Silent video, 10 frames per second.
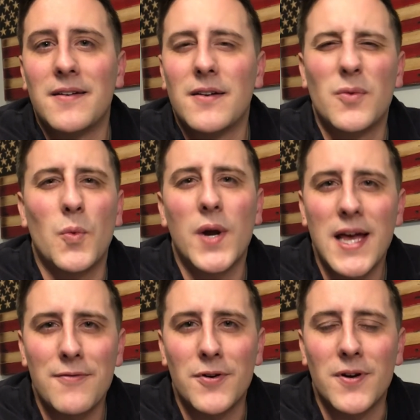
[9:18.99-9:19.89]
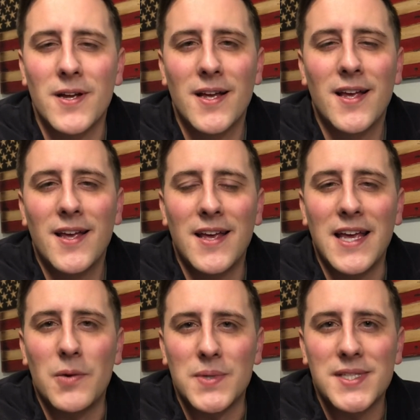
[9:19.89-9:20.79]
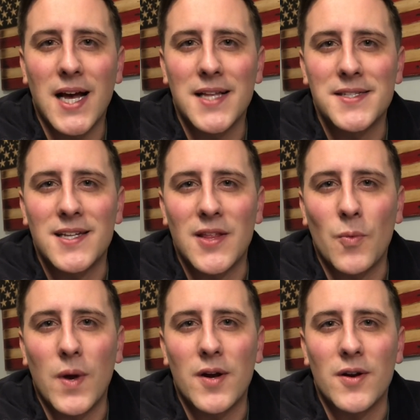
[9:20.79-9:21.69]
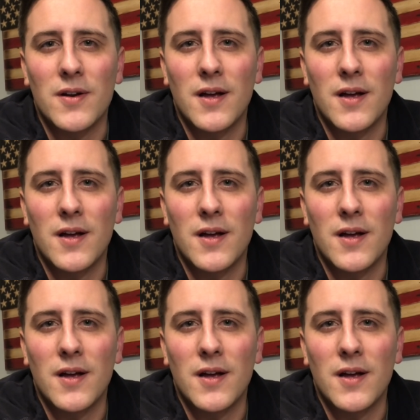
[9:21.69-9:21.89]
whatever, in Wisconsin in the winter.